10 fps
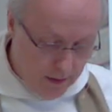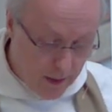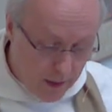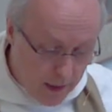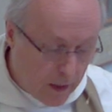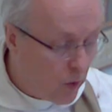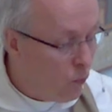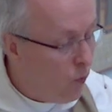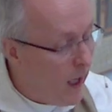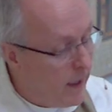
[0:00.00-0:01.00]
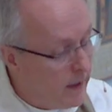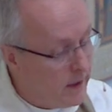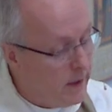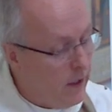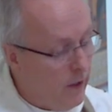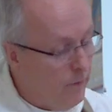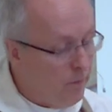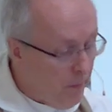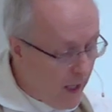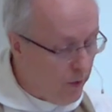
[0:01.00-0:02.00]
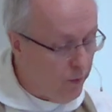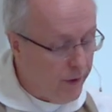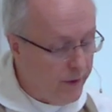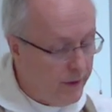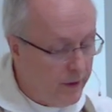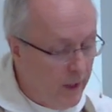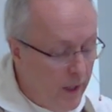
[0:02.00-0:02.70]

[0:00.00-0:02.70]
legal rights of migrants,